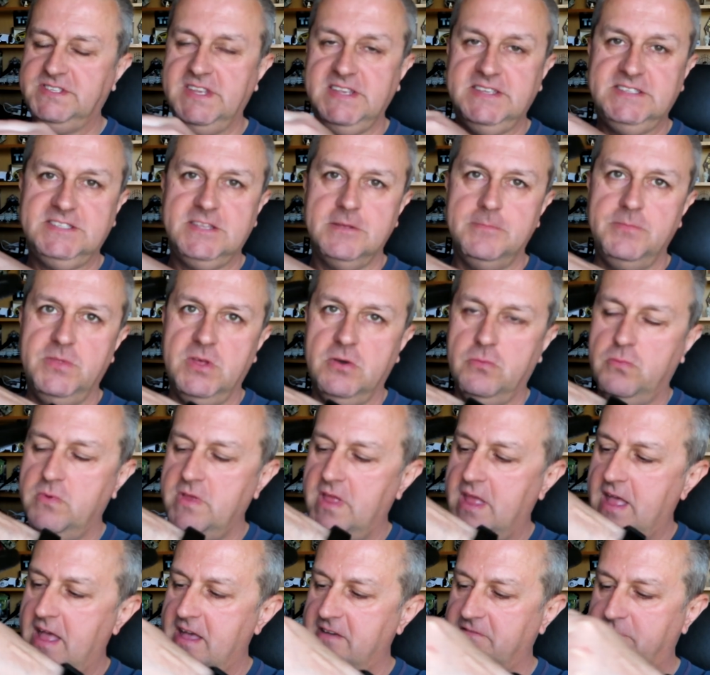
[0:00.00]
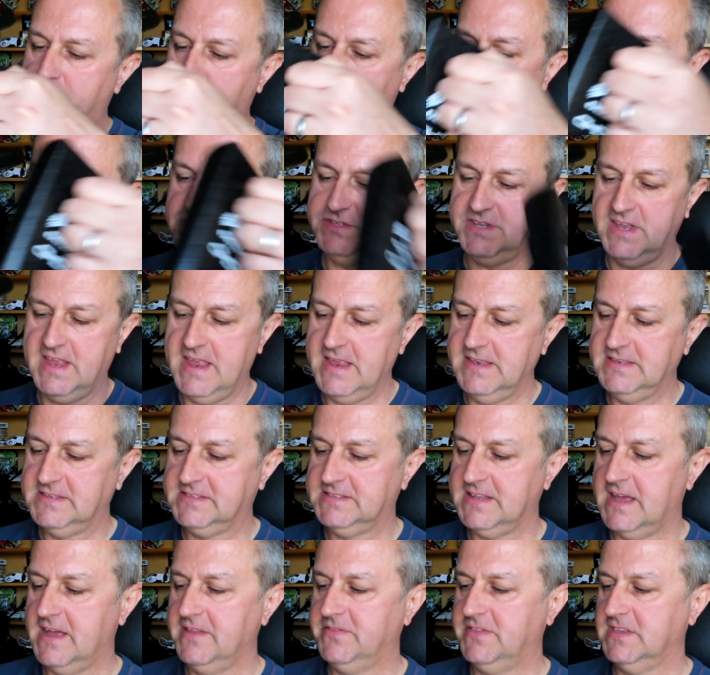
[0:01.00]
system that we have put
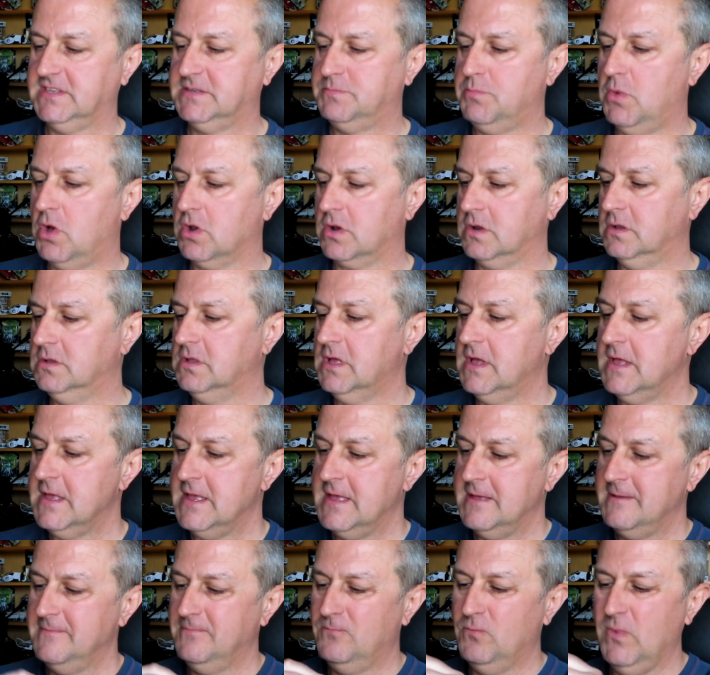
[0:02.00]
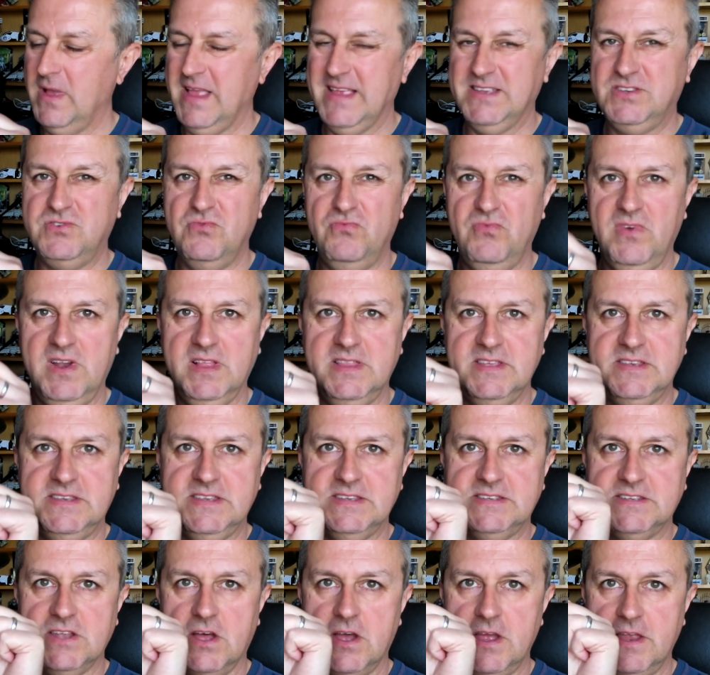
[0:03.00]
inside this model isn't really
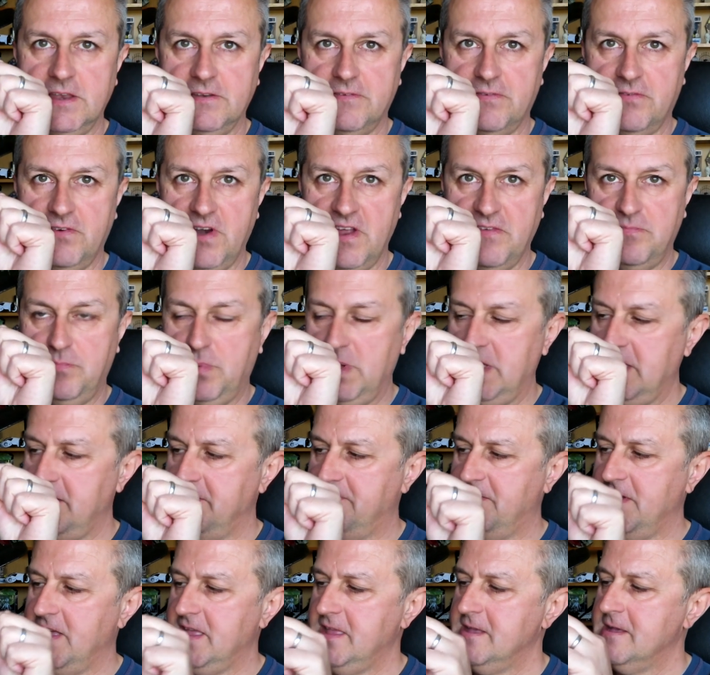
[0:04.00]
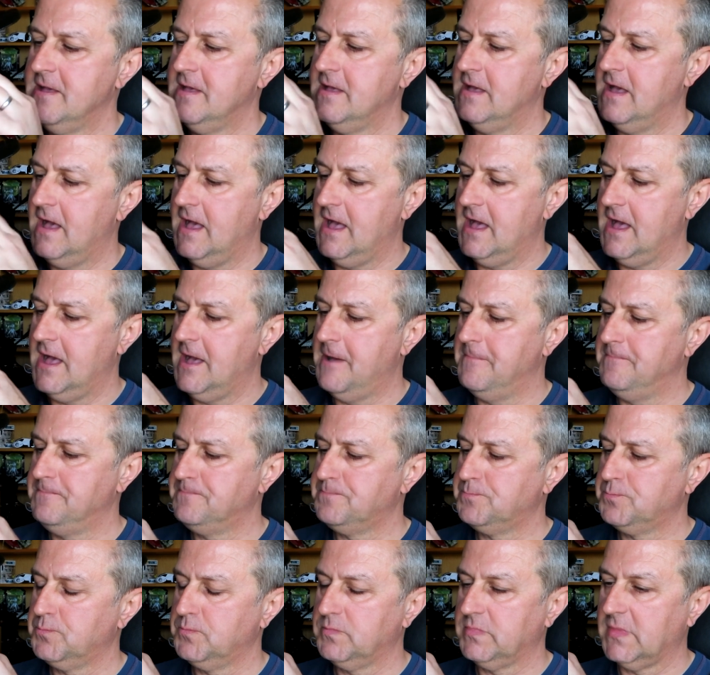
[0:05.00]
designed for FPV.
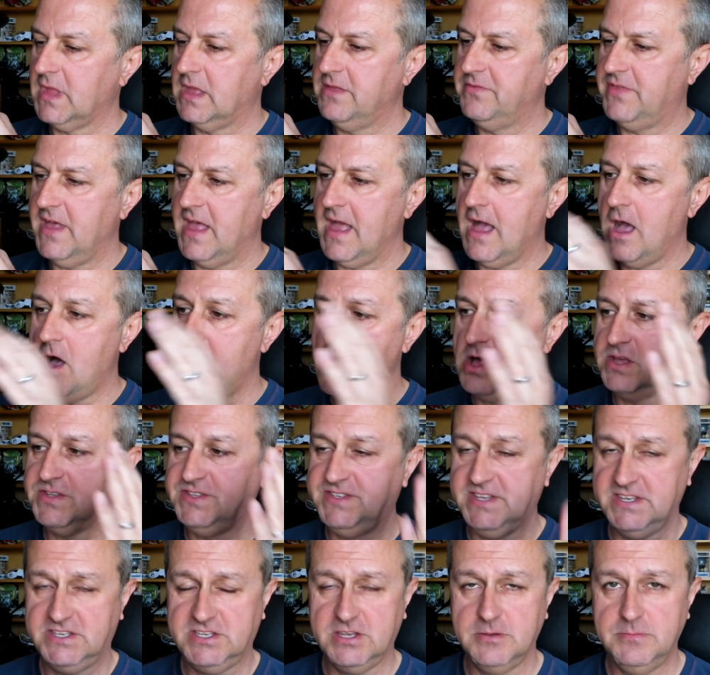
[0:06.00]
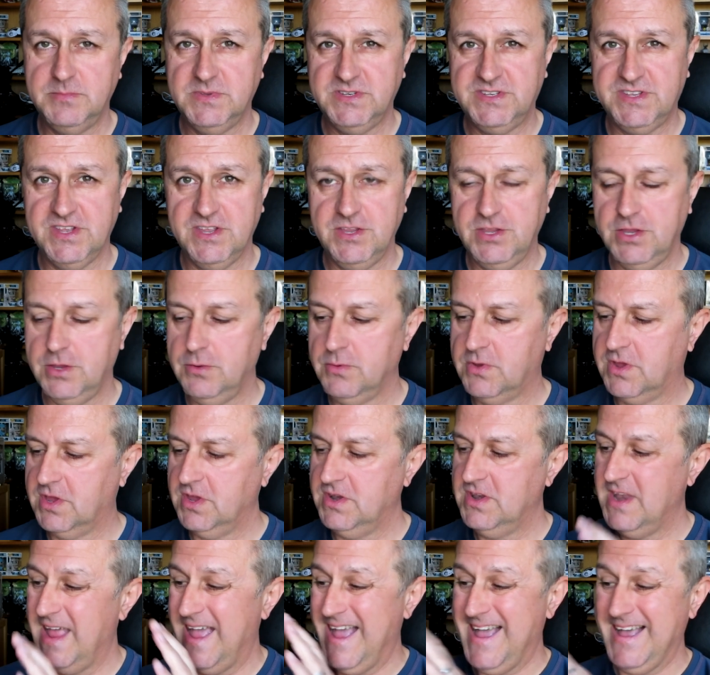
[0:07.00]
Um, there are systems that you
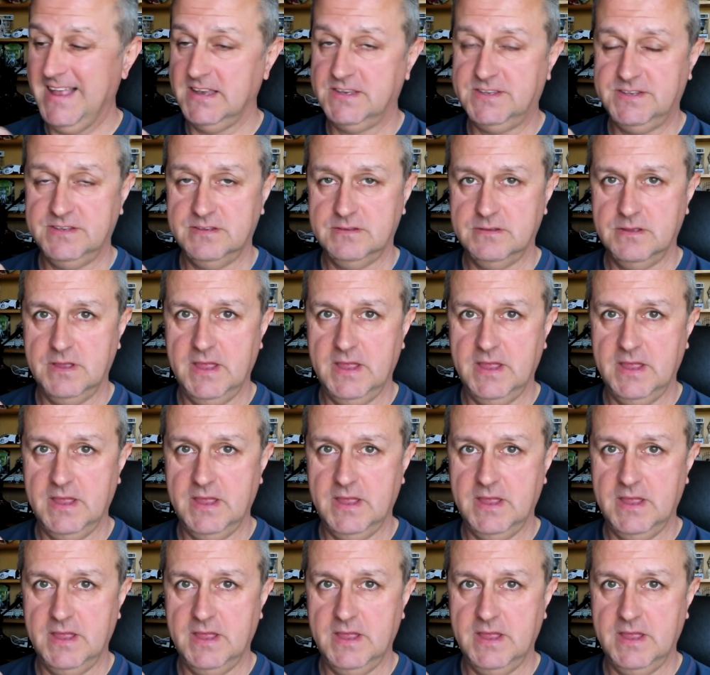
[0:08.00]
can add